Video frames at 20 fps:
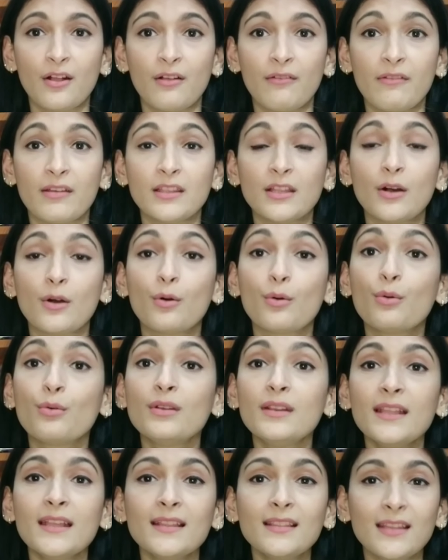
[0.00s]
where the
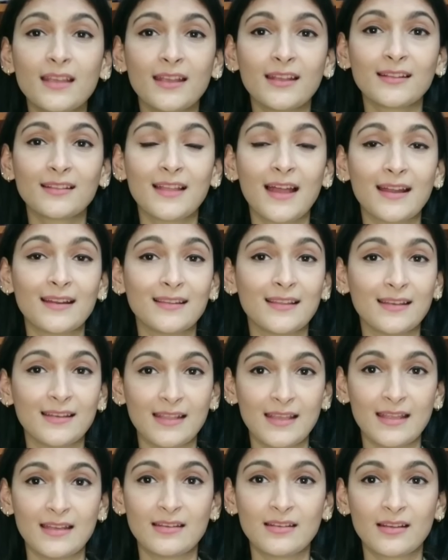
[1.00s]
only thing that they
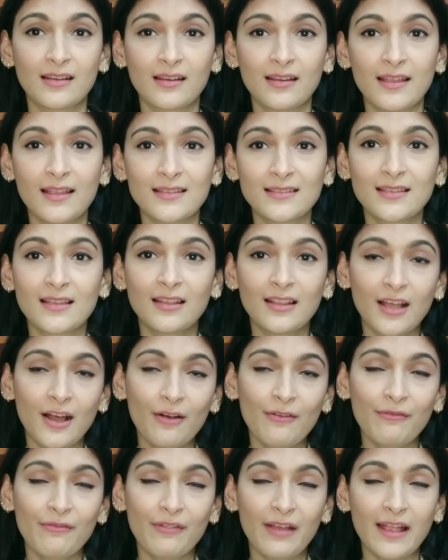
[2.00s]
need is the
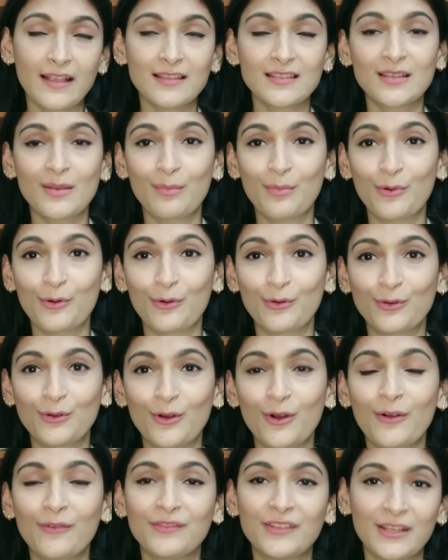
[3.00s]
love and support
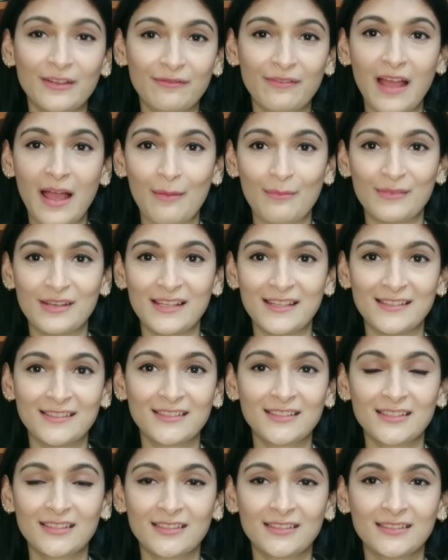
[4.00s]
of their families.
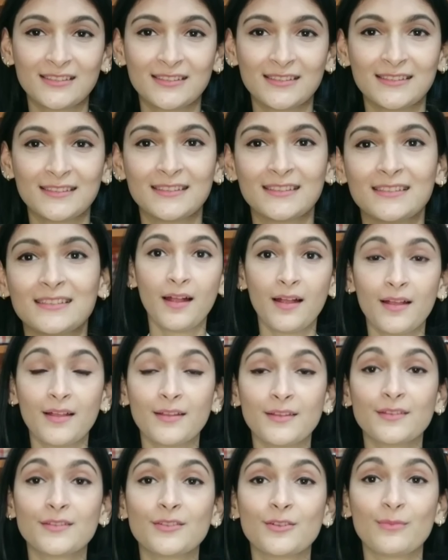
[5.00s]

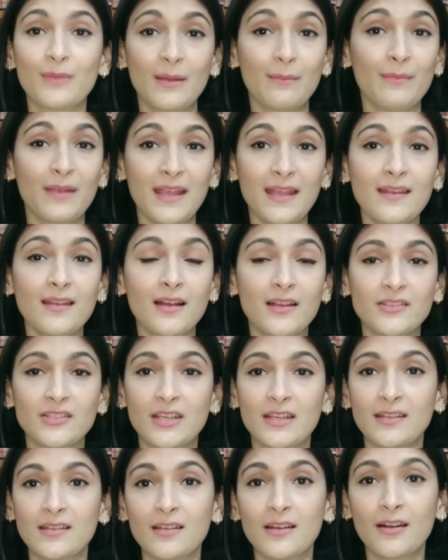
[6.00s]
So my main
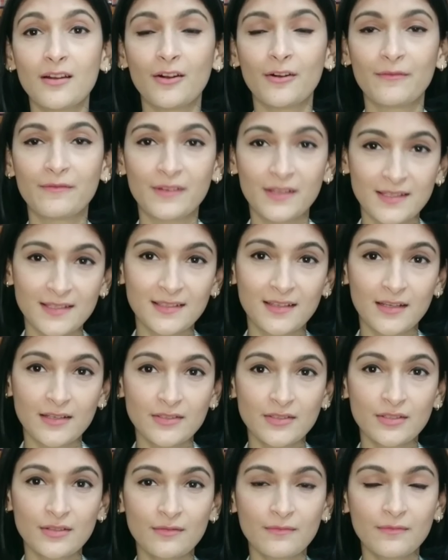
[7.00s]
agenda of
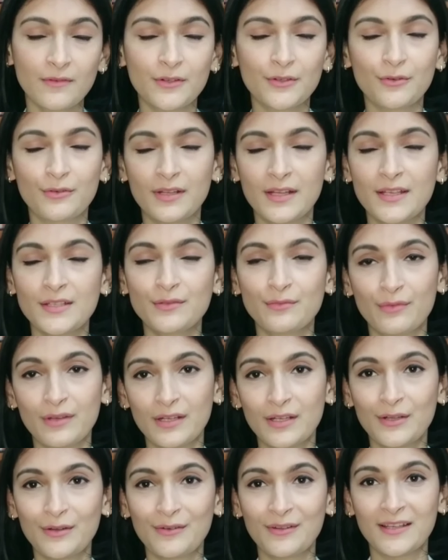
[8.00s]
discussion for today's
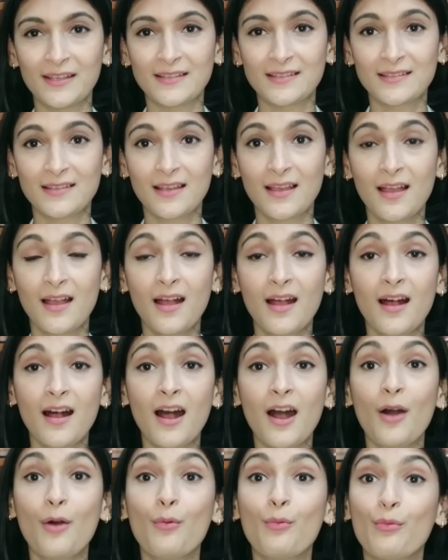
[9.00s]
video is
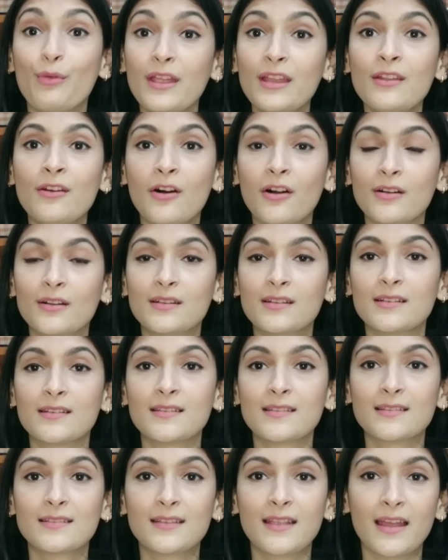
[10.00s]
how we
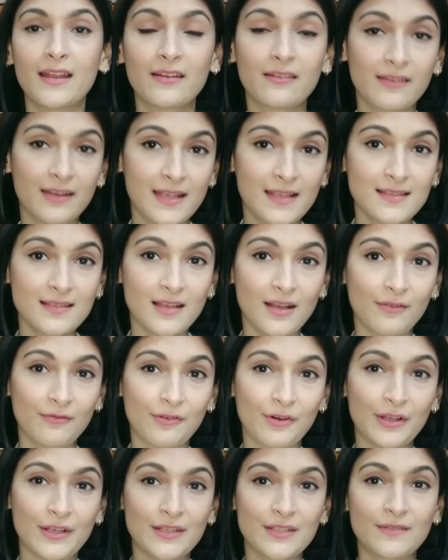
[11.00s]
doctors can raise our
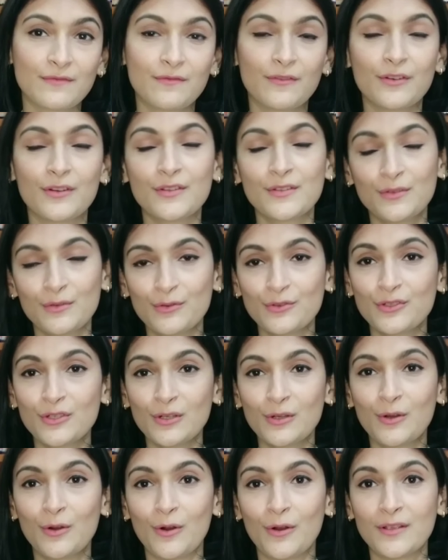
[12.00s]
voice for a
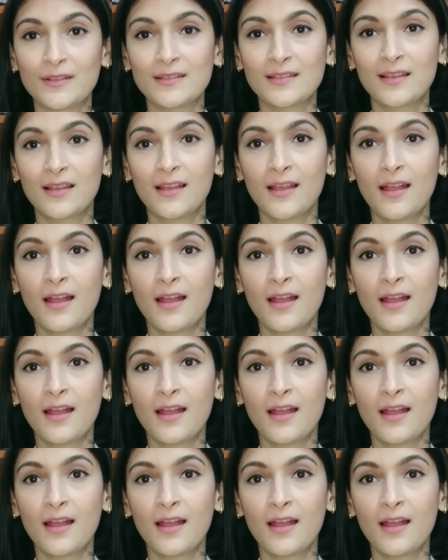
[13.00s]
social cause